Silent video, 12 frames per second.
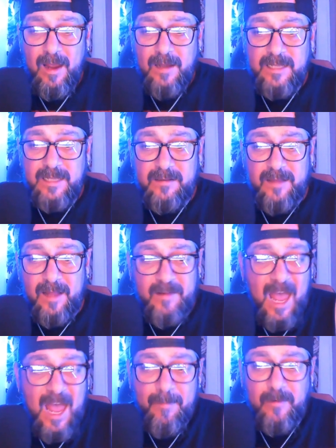that that's
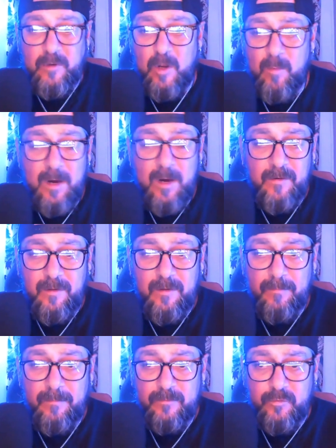happened to him, whether it's
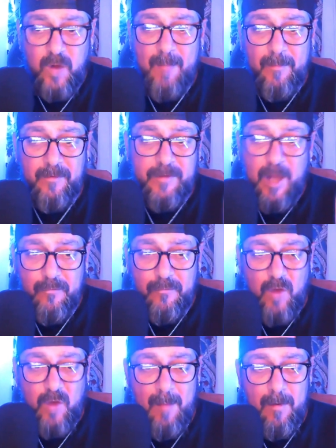trauma,
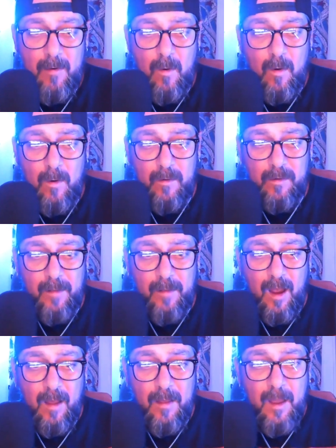self-trauma, or
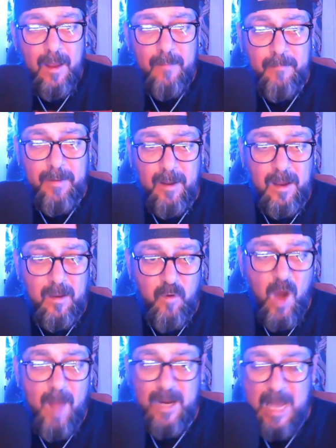uh,
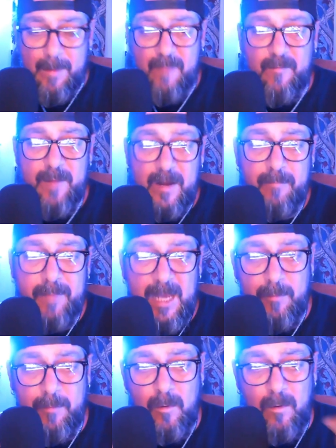trauma coming from other
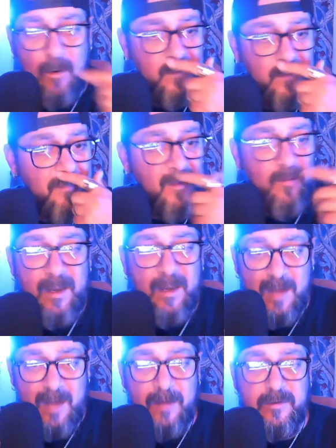people, or something that's been
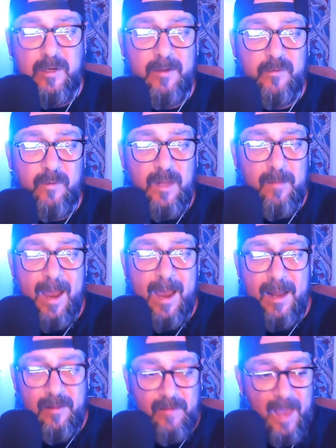done to them that's really bad
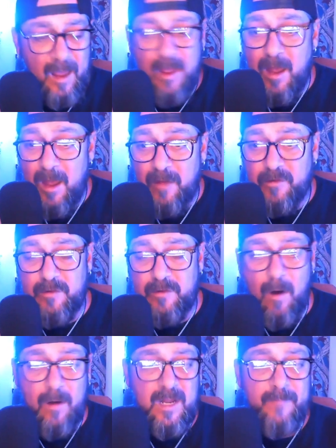and it's kind of
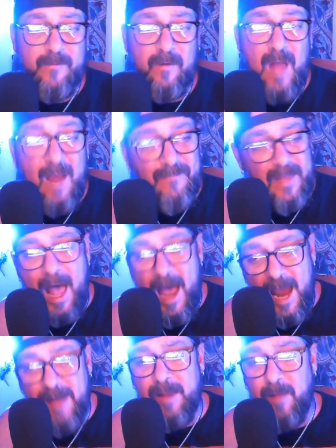scarred them for life. They
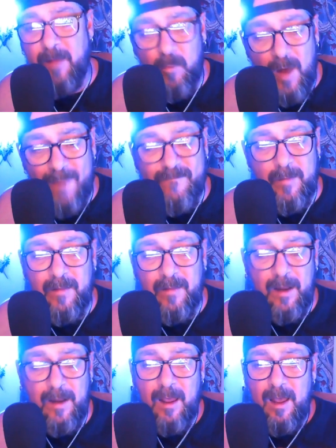hide, they they run from it, and
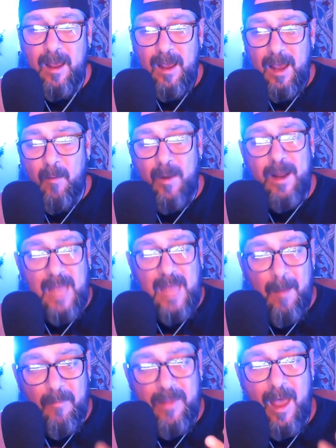they and when it
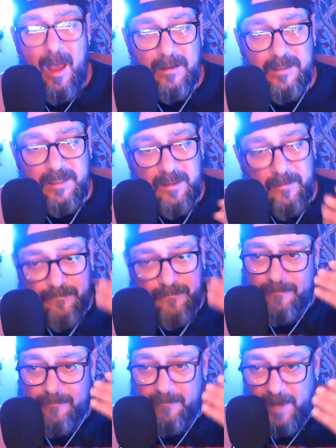comes out into the
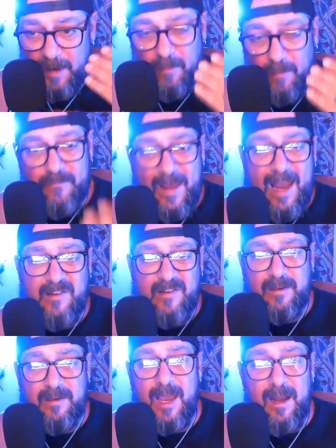in their face
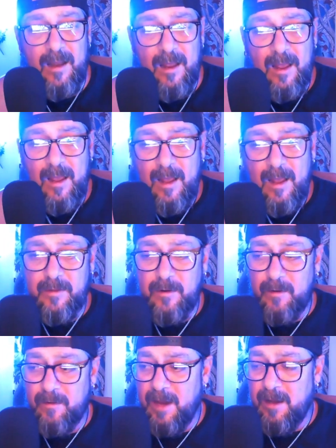again,
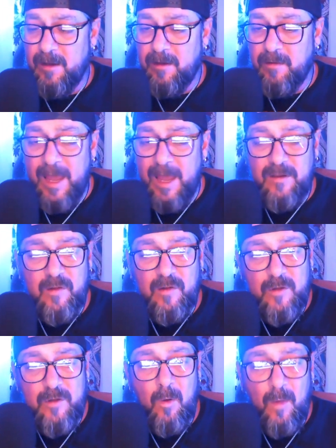they they
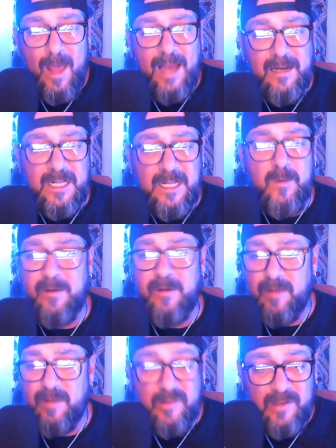just don't like dealing with it.
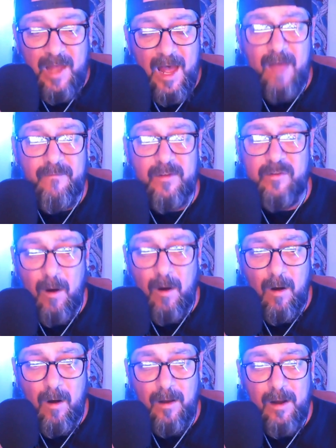It's tough, it's
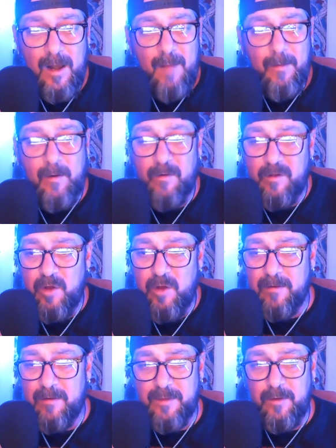hard, because you have
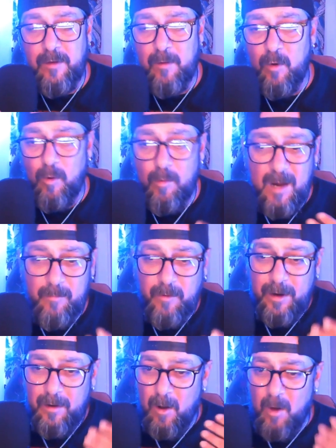to you're
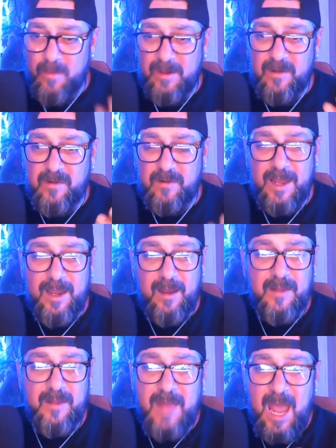remembering all these
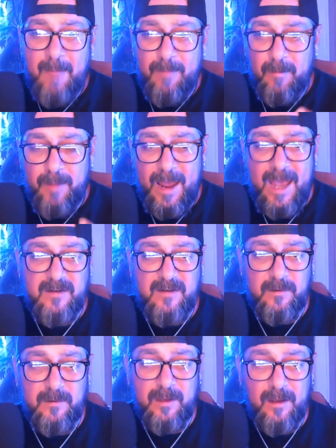things that's happened bad
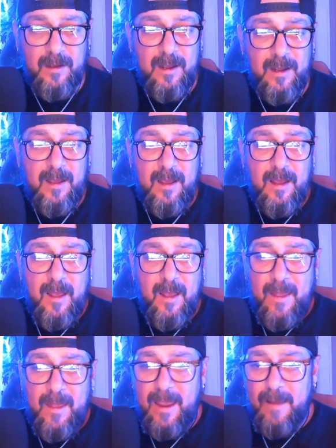to you.
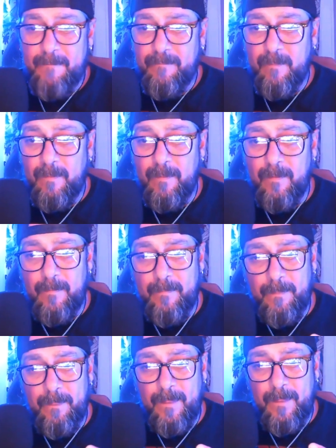And
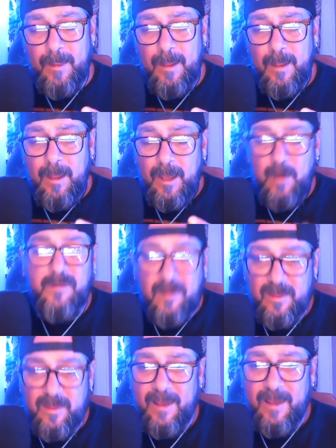here's the
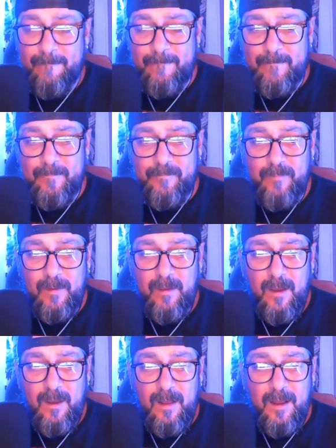thing,
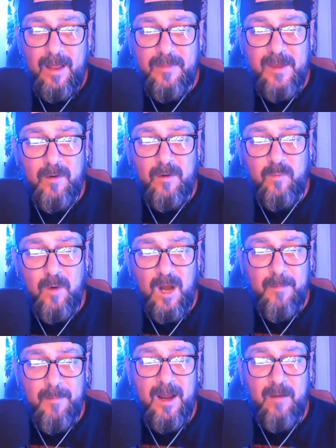and I think it's where
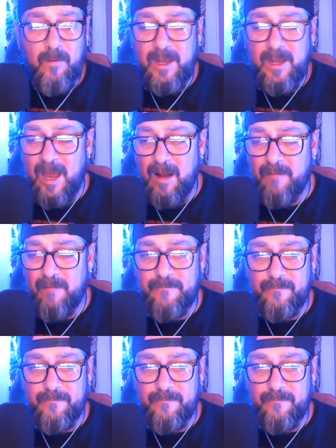everybody really kind of